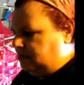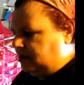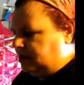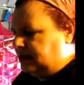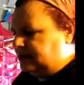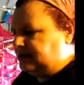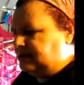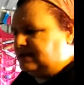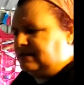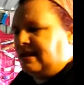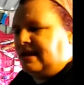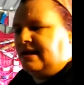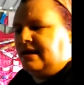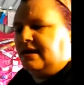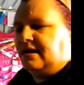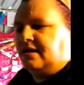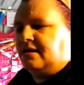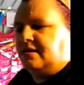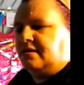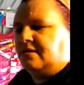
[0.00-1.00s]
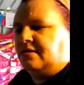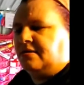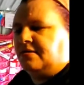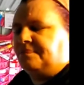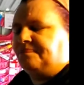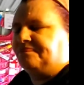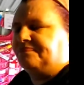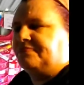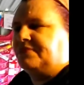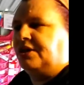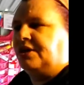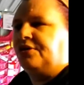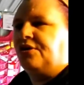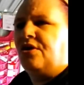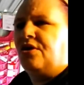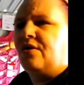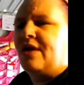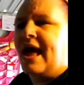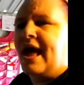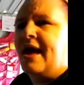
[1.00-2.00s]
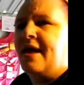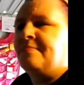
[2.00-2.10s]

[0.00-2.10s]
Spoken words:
Because it's like, you know,